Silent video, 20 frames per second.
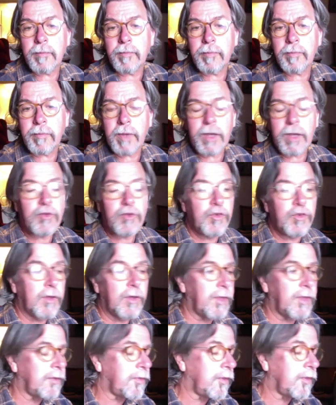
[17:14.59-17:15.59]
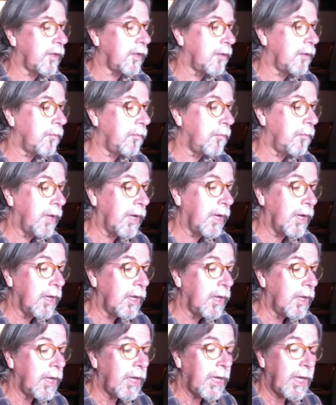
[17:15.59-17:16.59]
make sure that the mill
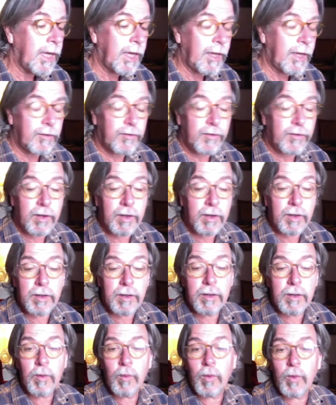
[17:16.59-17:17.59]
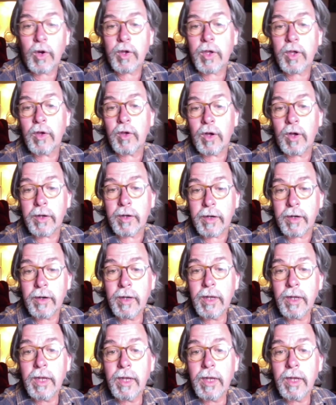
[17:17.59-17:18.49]
is in working order,